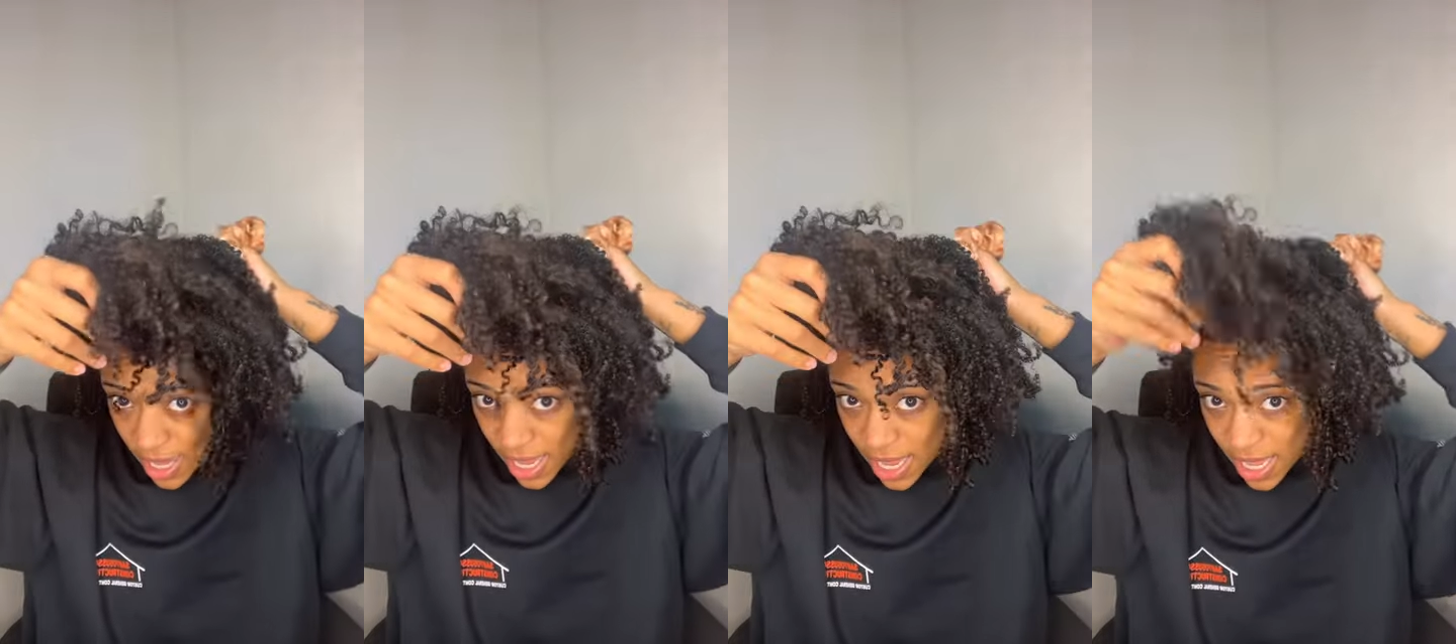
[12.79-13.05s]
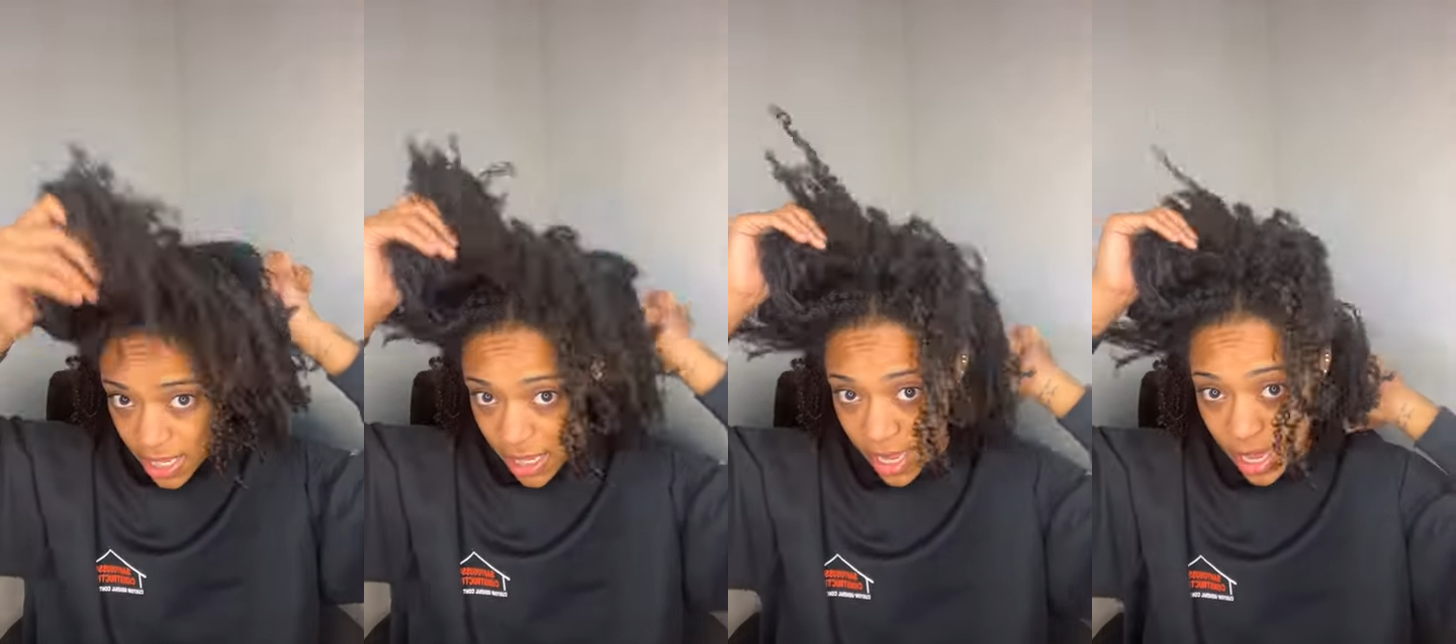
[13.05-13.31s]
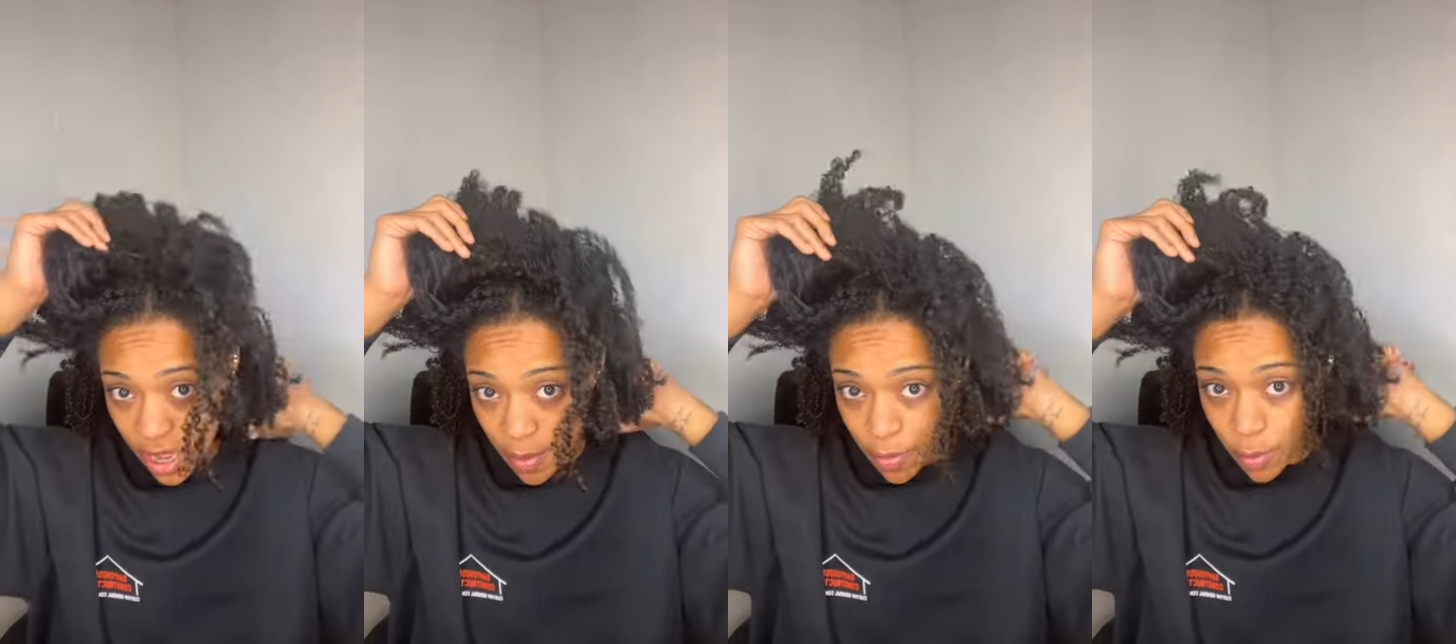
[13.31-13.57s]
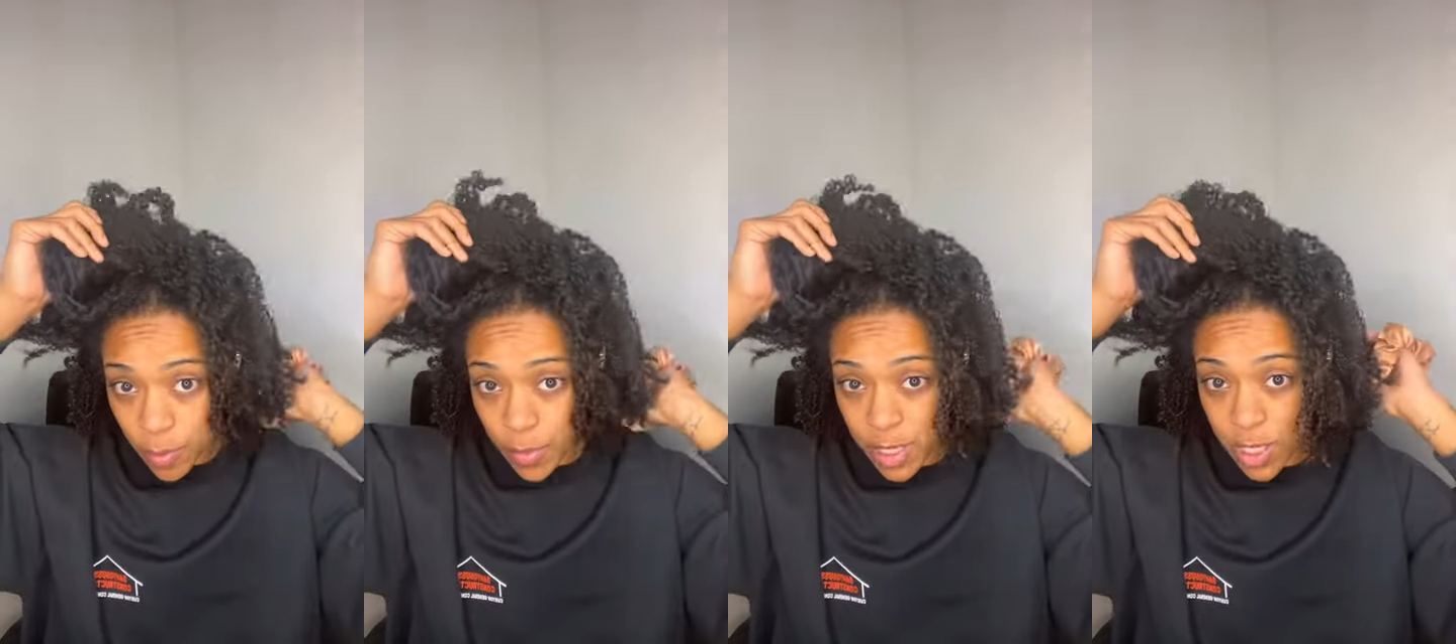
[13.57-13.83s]
head like I
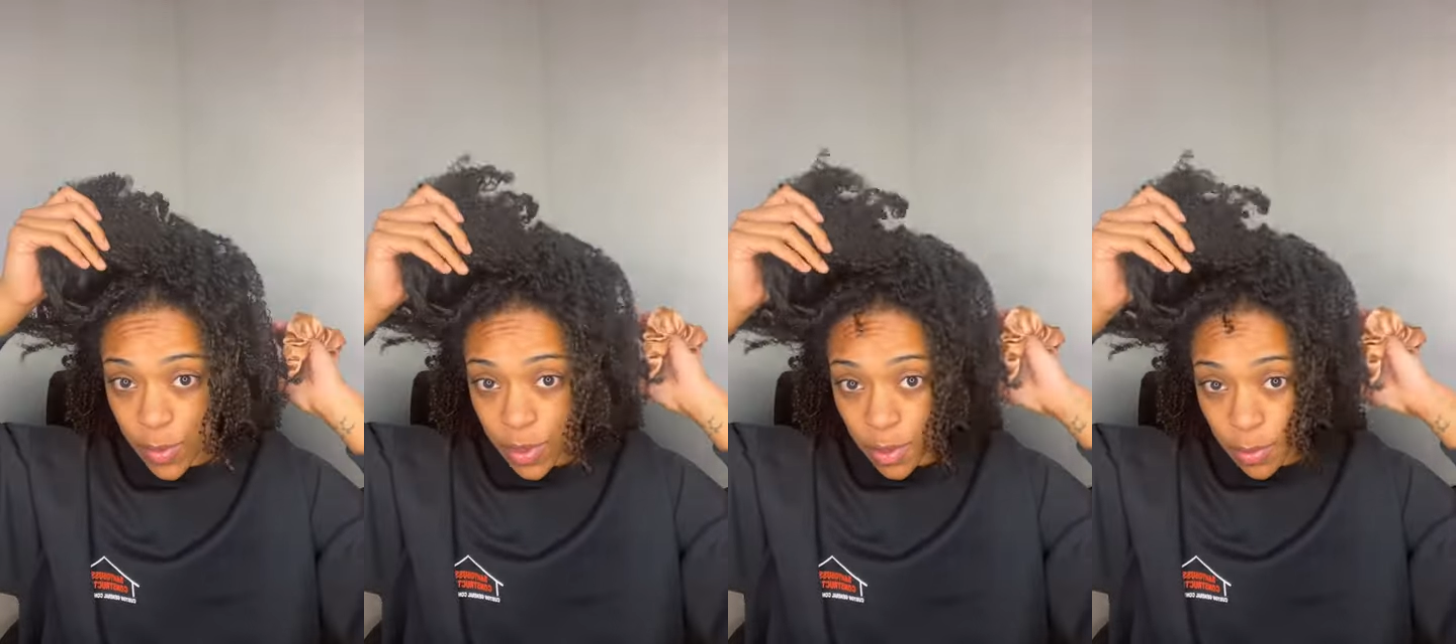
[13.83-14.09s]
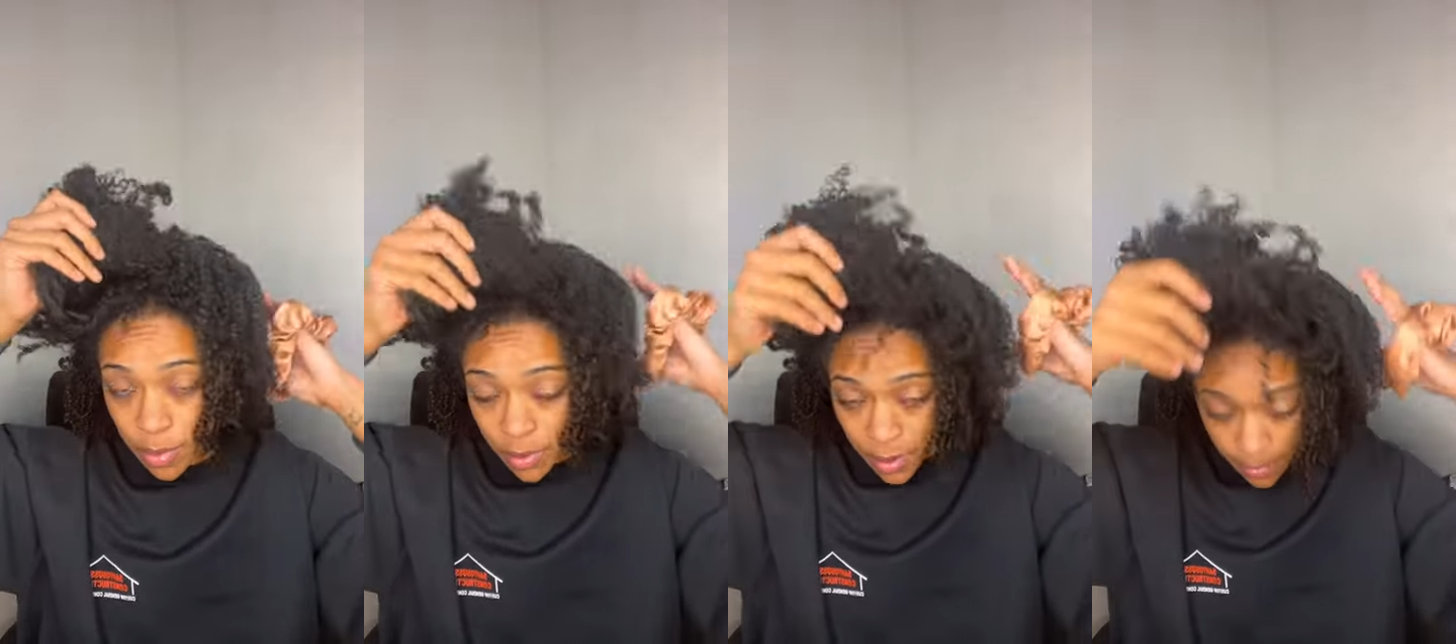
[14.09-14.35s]
would be doing a